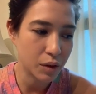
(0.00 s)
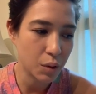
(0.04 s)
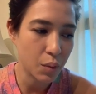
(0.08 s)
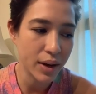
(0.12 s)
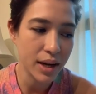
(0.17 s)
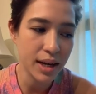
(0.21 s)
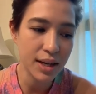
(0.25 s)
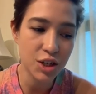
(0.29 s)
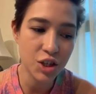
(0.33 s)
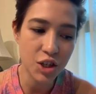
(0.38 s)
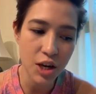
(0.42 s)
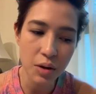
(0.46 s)

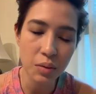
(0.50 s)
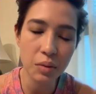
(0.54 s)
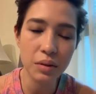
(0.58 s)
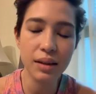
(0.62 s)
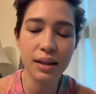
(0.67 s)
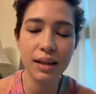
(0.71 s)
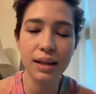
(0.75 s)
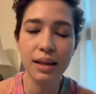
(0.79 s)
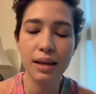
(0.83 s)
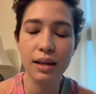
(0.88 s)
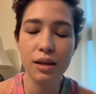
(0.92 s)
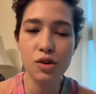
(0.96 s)
We
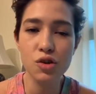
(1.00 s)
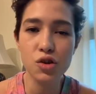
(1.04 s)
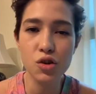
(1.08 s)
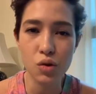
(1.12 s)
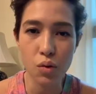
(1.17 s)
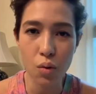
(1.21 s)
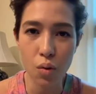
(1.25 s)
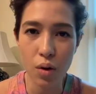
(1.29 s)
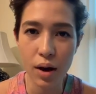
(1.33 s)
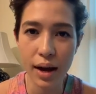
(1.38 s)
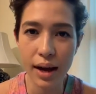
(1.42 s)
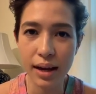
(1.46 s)
genuinely
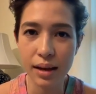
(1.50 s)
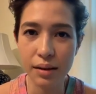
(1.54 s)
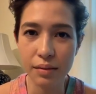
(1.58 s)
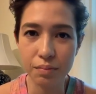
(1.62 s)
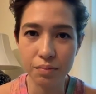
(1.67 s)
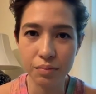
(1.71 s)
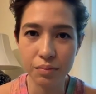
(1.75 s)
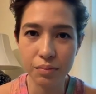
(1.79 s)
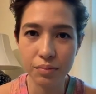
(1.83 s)
enjoy